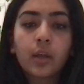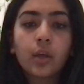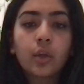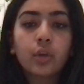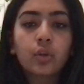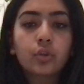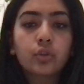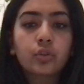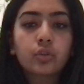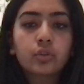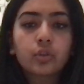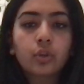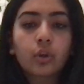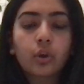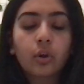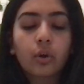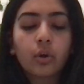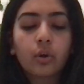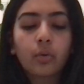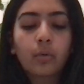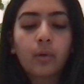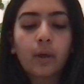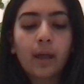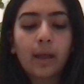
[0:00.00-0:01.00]

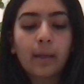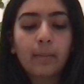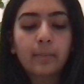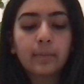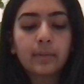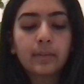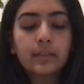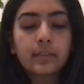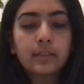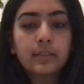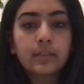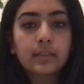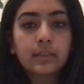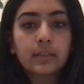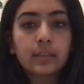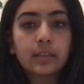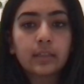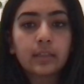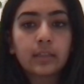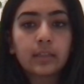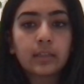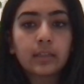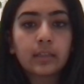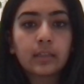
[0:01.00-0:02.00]
So what happens
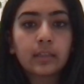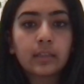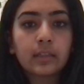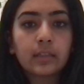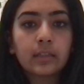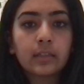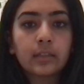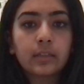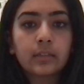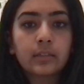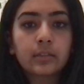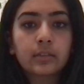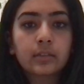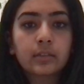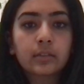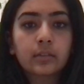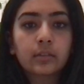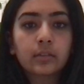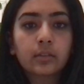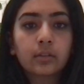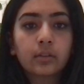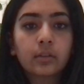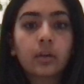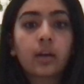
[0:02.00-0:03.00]
is
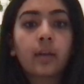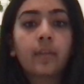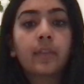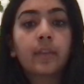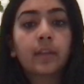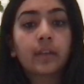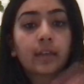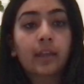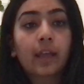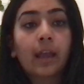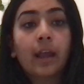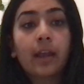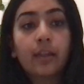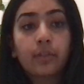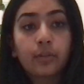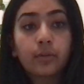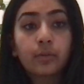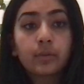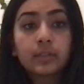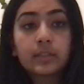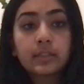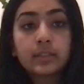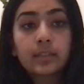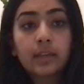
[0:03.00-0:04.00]
on the
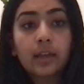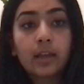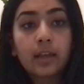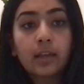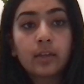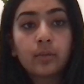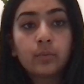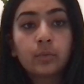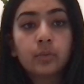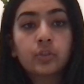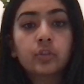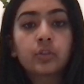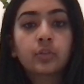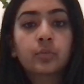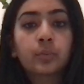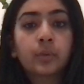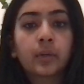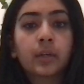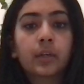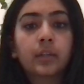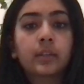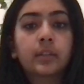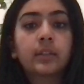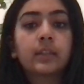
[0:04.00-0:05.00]
cathode side, which is
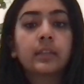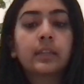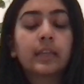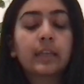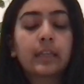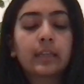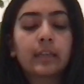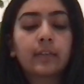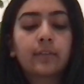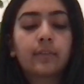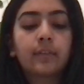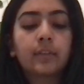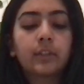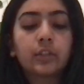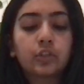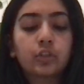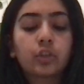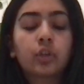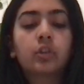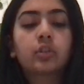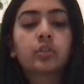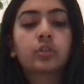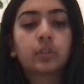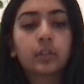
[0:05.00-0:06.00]
where the negatively
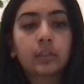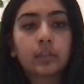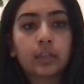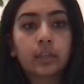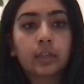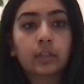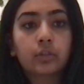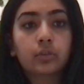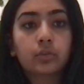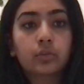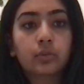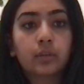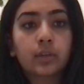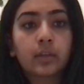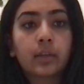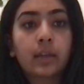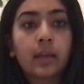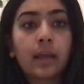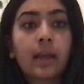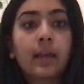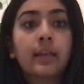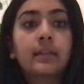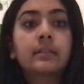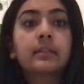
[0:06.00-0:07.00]
charged electrode
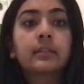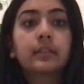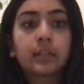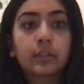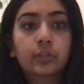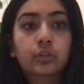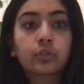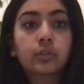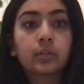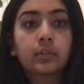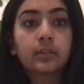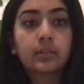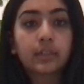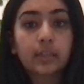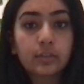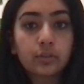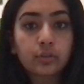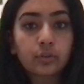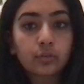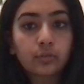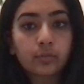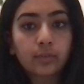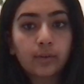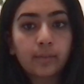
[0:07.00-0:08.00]
has electrons
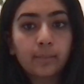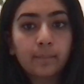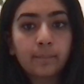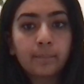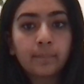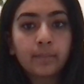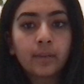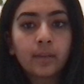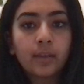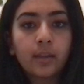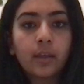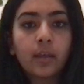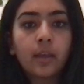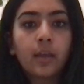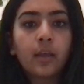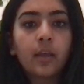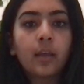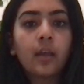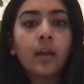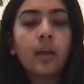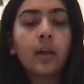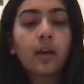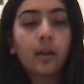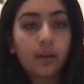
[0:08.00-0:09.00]
enter from,
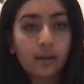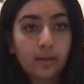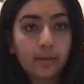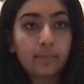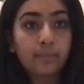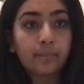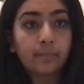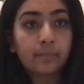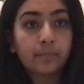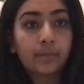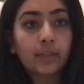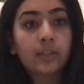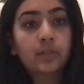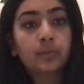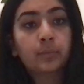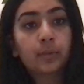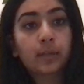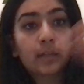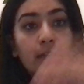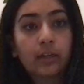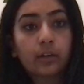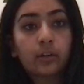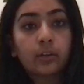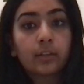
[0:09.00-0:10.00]
that's
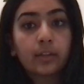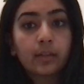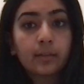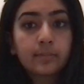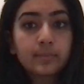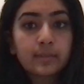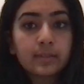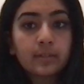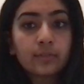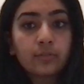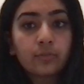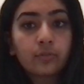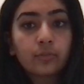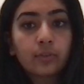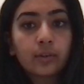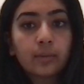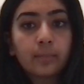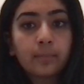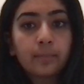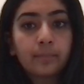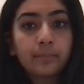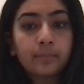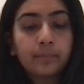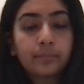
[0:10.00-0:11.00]
where air comes in
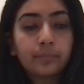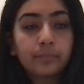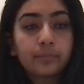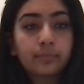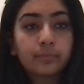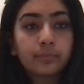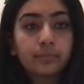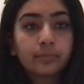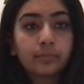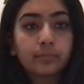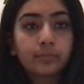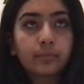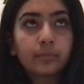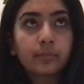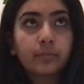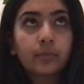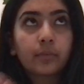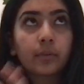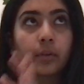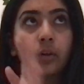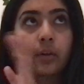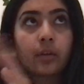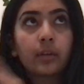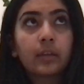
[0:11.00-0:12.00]
from
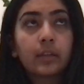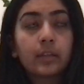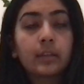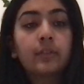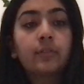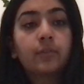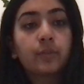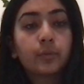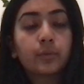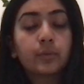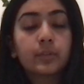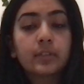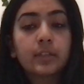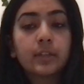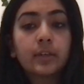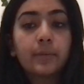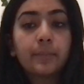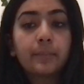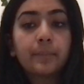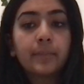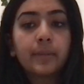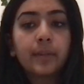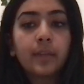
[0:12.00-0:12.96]
in the fuel cell.